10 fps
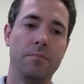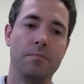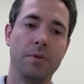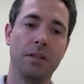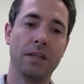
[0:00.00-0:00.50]

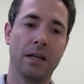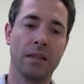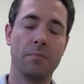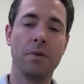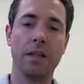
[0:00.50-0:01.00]
building and
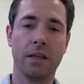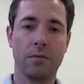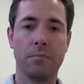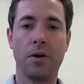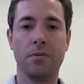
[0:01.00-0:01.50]
the billing
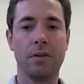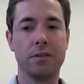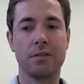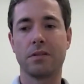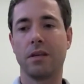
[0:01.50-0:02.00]

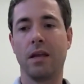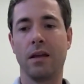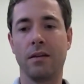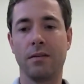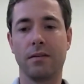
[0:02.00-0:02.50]
components
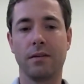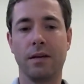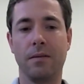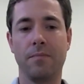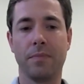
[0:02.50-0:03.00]
and
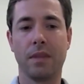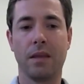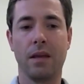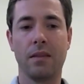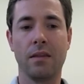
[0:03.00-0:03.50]

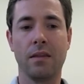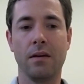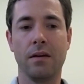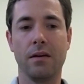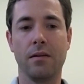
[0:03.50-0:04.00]

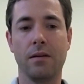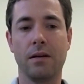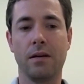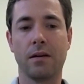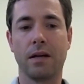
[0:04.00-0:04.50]

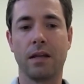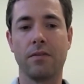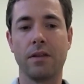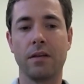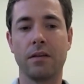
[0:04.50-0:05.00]
the kind
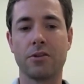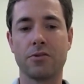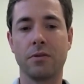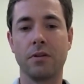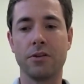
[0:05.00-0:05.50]
of the
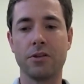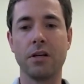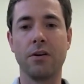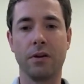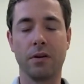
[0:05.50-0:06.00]
industrial
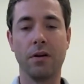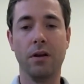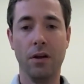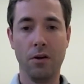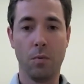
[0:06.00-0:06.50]
engineering
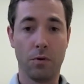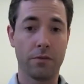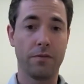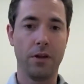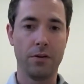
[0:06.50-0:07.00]

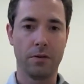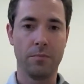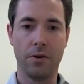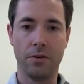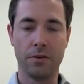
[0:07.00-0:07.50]
workflow
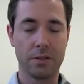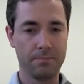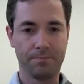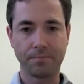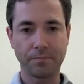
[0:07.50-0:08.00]

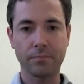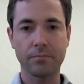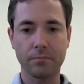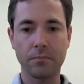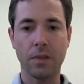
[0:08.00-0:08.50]
components,
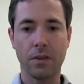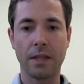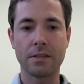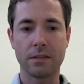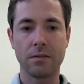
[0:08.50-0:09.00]

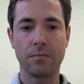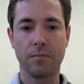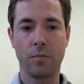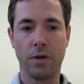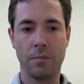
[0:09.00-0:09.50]
that's
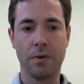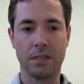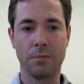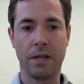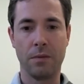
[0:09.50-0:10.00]
one of the
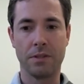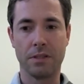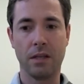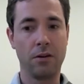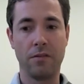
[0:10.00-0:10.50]
biggest impediments
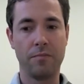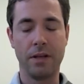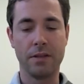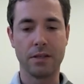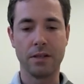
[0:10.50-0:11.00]
in all of
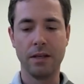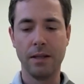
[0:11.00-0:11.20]
medicine.